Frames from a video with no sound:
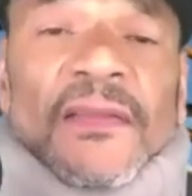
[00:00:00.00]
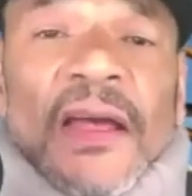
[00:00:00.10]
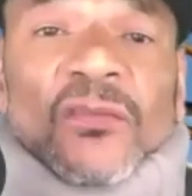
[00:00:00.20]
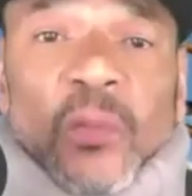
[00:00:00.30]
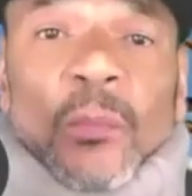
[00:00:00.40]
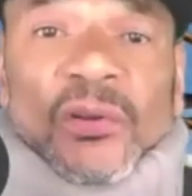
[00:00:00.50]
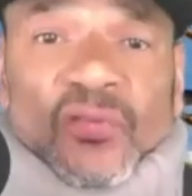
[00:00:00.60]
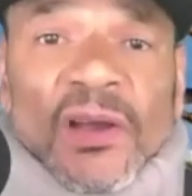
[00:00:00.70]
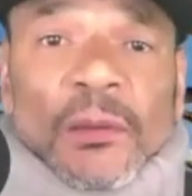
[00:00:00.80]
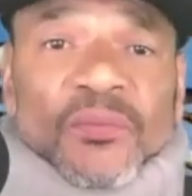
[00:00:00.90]
And that's what we're
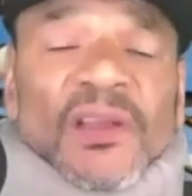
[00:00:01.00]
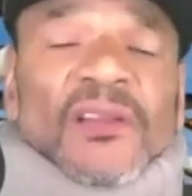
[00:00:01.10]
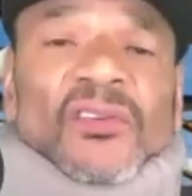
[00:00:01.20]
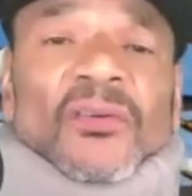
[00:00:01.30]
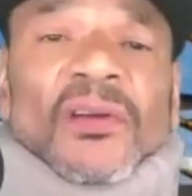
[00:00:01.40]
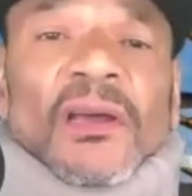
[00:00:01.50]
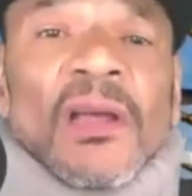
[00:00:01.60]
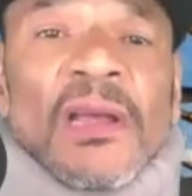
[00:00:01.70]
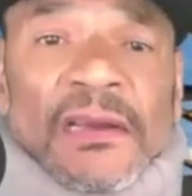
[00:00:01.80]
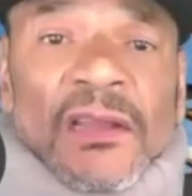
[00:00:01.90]
trying to bring to you here